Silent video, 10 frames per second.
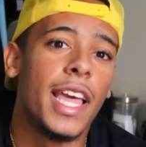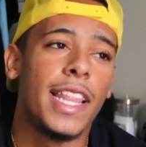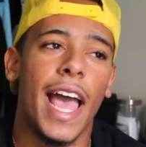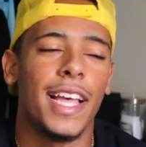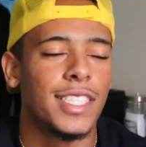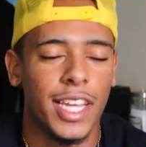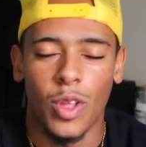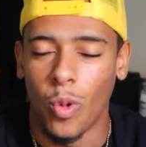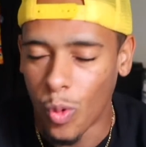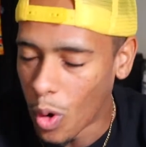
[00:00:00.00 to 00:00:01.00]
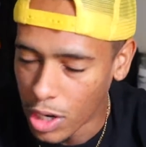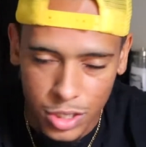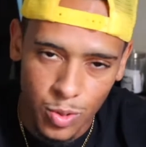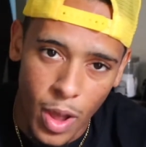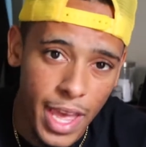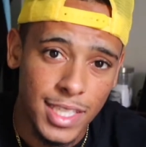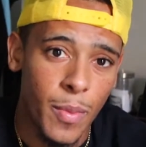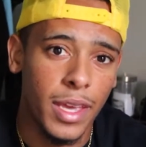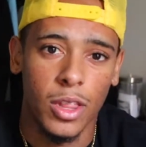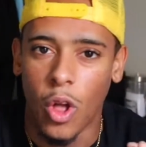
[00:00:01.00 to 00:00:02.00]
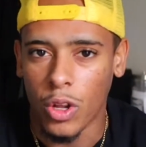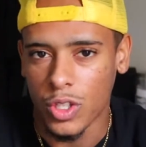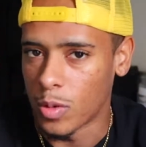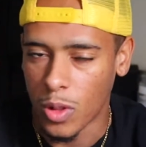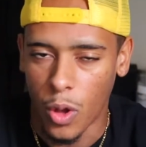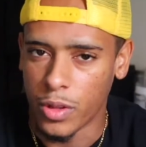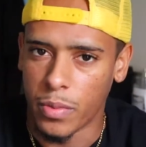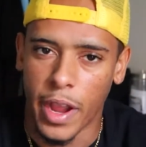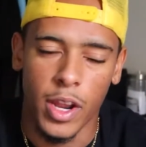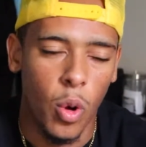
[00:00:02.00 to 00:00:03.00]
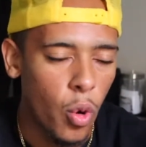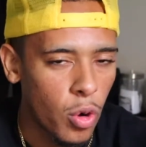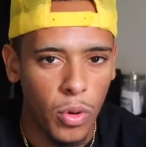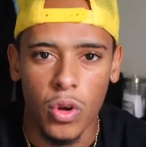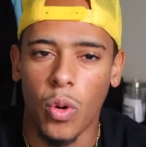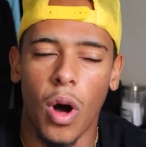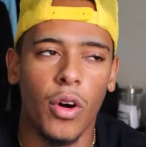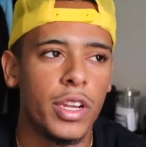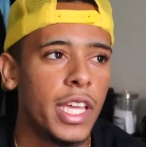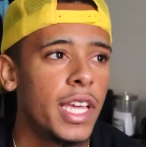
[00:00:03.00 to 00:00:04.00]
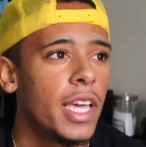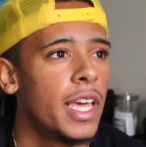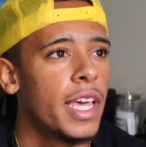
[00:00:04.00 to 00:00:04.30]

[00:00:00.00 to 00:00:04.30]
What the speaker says: That is like the worst way to make a long-term clothing brand. Horrible quality.